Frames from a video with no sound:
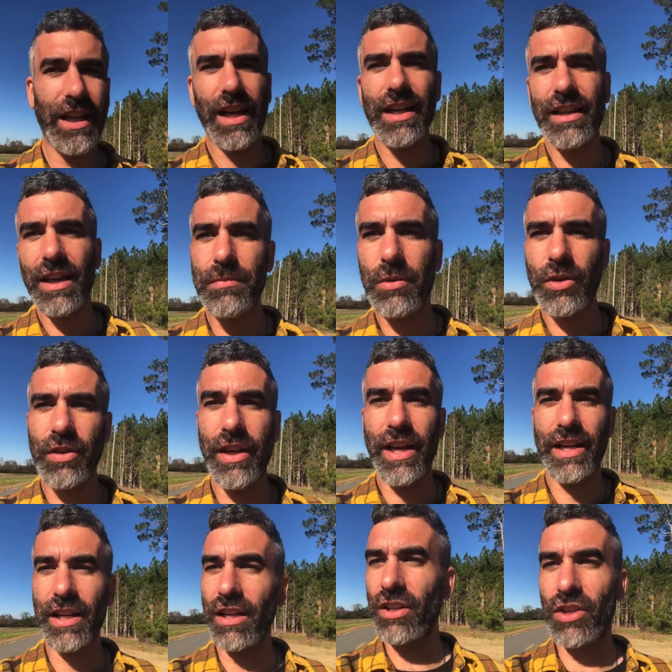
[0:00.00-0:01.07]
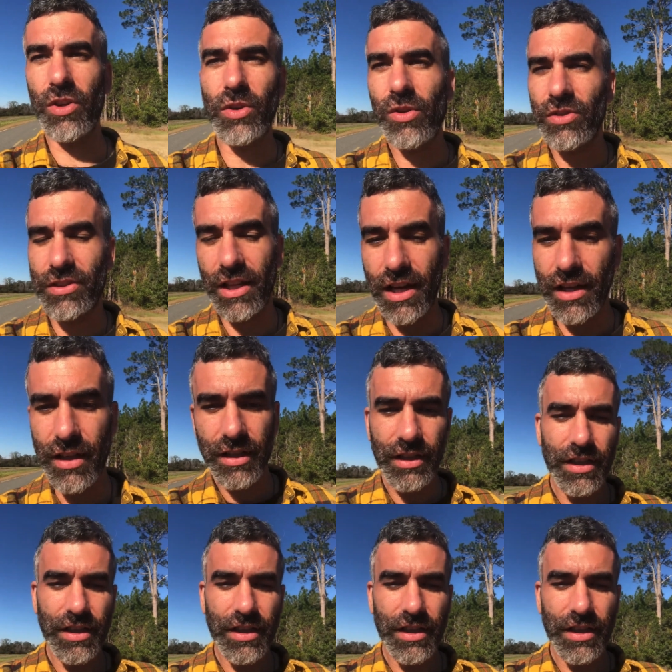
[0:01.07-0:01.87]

I end up creating a Google Doc